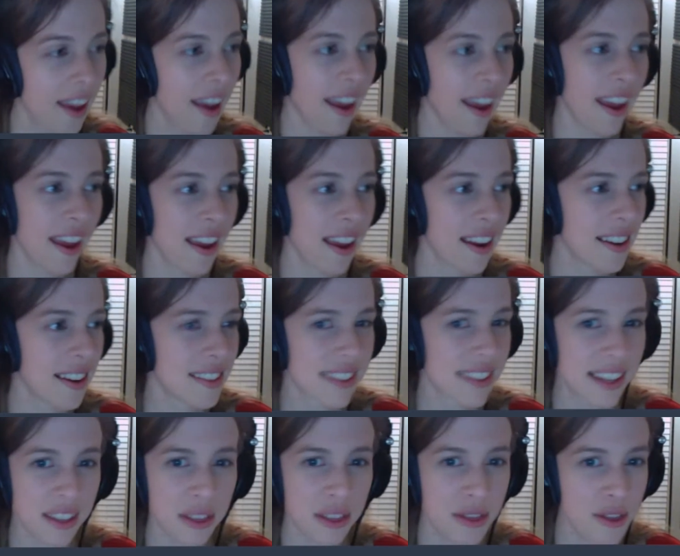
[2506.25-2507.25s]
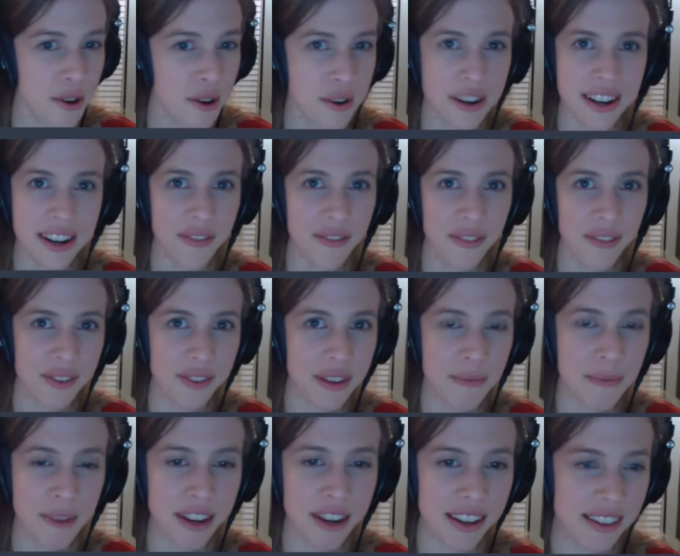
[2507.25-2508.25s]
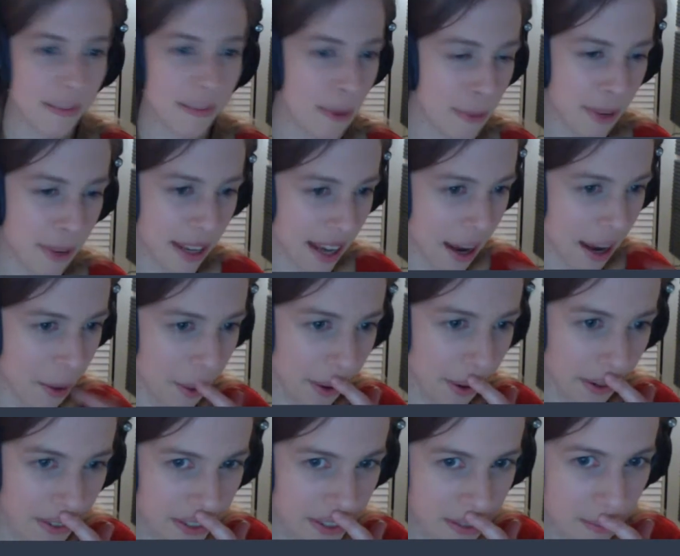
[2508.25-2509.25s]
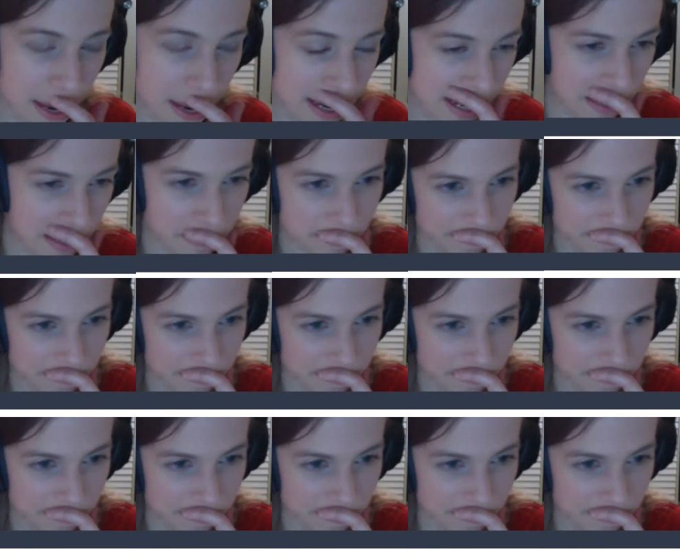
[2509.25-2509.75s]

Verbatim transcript: and it's like 30 to 50 minutes, maybe an hour, depending